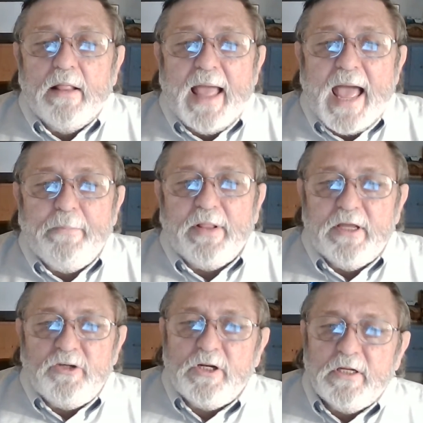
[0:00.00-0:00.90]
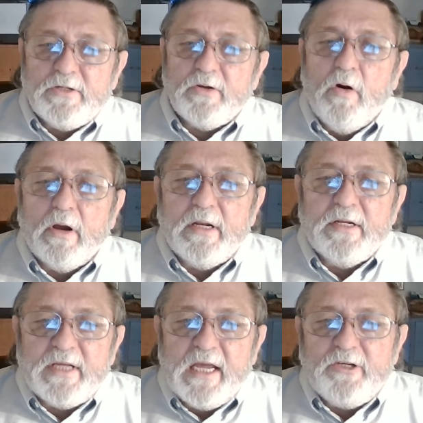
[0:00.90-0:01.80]
abolitionist
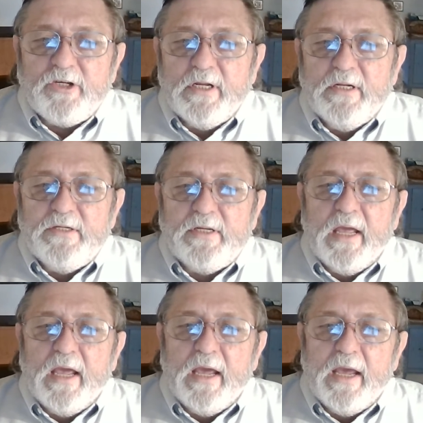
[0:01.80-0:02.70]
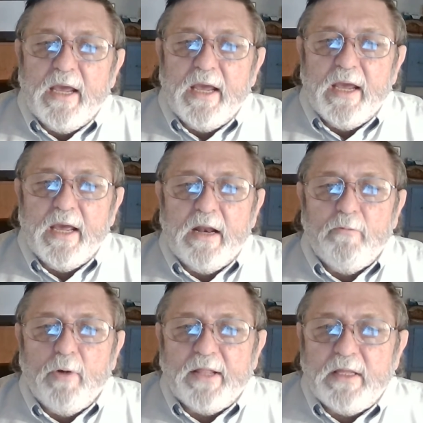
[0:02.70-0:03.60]
organizations
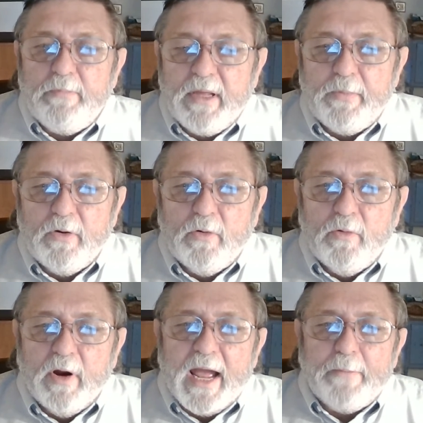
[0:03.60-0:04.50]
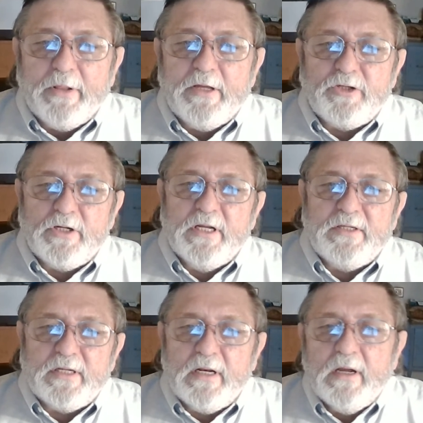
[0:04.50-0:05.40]
and wealthy people who were
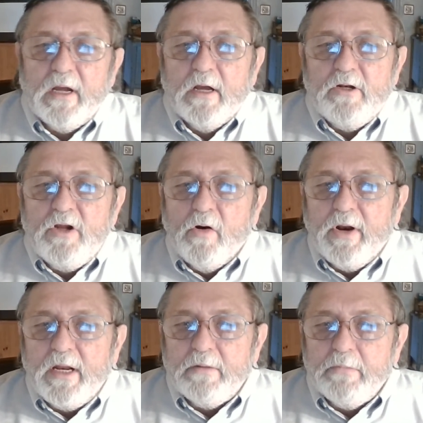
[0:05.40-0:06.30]
abolitionists and donated